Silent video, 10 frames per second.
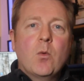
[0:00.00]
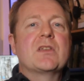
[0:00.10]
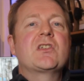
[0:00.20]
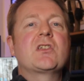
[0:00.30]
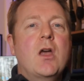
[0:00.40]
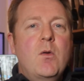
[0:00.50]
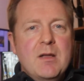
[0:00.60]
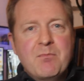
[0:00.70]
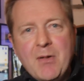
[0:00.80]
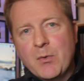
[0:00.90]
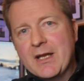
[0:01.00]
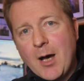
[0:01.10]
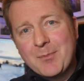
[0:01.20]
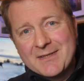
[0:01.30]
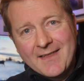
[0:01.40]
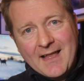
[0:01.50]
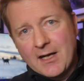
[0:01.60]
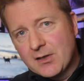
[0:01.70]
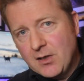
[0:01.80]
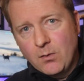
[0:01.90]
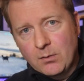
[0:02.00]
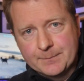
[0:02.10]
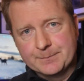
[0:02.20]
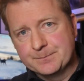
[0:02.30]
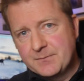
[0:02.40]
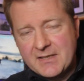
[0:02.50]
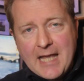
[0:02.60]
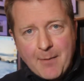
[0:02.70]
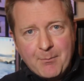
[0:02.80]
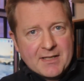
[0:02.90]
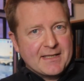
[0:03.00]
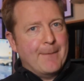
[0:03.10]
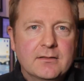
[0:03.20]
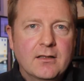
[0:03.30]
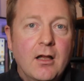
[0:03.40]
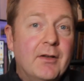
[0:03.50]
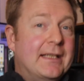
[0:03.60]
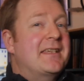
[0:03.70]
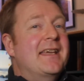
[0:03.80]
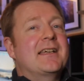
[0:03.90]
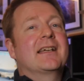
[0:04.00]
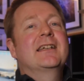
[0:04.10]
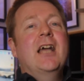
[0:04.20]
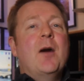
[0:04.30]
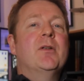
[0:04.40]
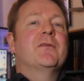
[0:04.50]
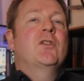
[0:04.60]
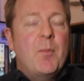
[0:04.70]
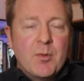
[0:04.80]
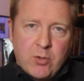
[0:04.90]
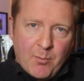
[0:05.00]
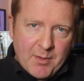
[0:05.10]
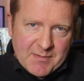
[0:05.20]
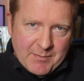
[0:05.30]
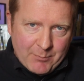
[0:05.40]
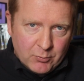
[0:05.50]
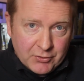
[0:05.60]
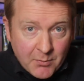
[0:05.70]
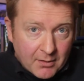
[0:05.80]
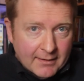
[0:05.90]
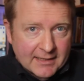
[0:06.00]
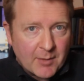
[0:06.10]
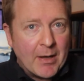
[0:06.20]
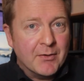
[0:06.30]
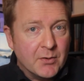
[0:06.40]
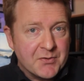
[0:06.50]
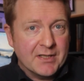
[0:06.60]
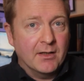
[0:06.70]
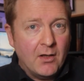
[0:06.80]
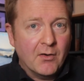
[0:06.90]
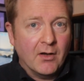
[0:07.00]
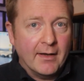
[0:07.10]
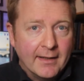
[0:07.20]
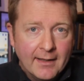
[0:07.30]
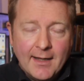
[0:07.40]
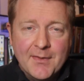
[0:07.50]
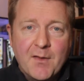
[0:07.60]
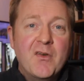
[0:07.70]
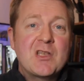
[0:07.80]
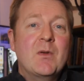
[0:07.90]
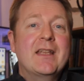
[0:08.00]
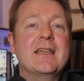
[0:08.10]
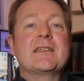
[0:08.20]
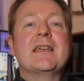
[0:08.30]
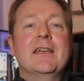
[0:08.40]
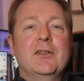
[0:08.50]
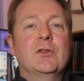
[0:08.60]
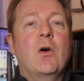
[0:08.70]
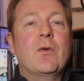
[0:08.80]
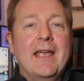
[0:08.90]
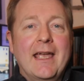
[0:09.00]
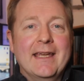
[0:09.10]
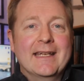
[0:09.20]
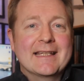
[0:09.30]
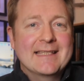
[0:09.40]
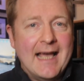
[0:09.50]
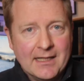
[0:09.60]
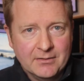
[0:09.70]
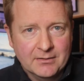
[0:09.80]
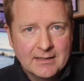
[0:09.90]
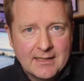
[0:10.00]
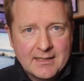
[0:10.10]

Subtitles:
We're slowly building up to that goal, step by step. Okay, so here's a couple of common problems people don't like about using a long line. And the first one is your dog getting in a tangle.